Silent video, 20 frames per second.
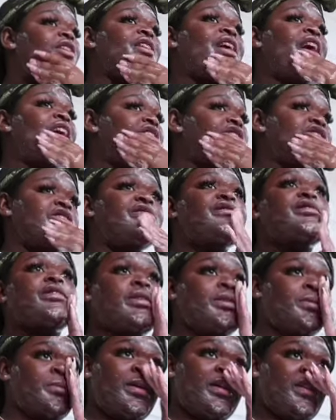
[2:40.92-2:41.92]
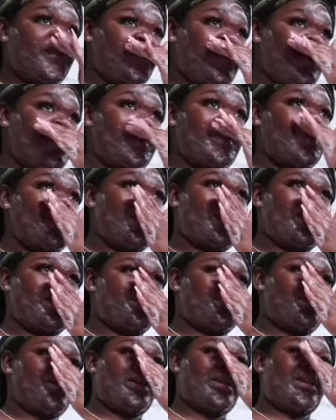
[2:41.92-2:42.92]
gadget in the motherfucking
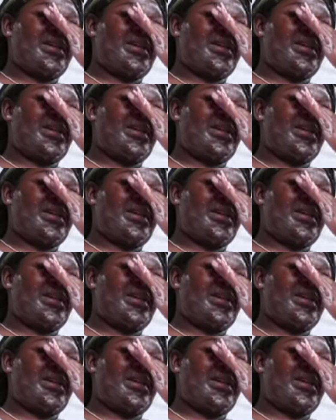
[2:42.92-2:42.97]
crib.